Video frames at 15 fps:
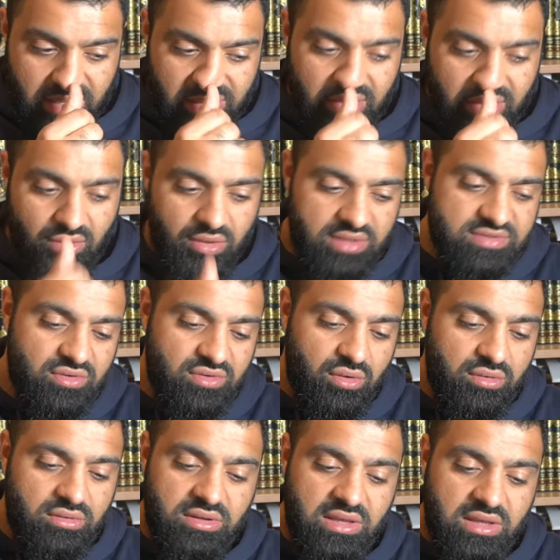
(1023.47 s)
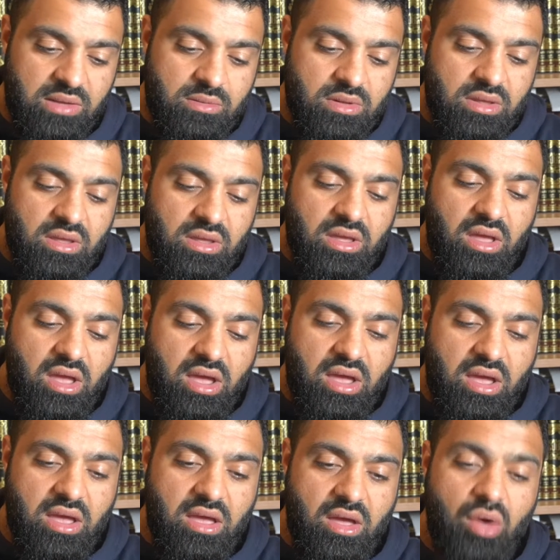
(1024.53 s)
No, it's on the
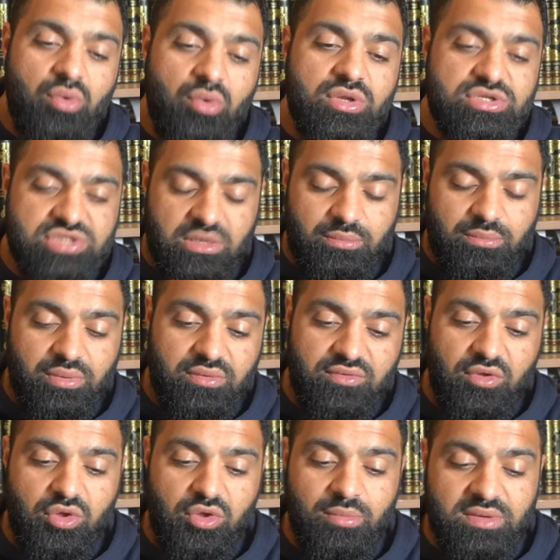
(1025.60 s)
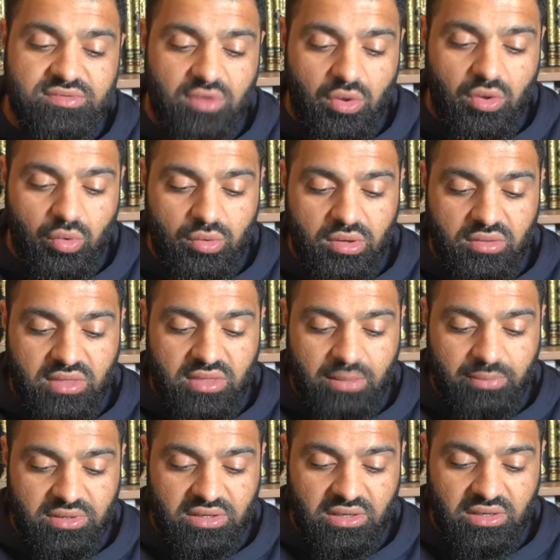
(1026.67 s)
ownership. So you must own that
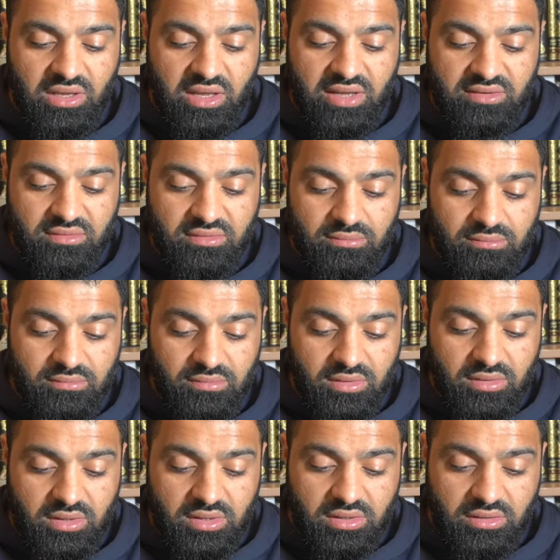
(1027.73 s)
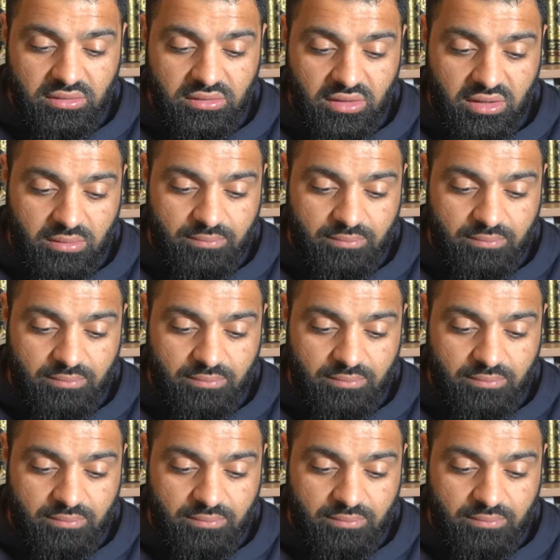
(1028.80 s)
particular item. Right.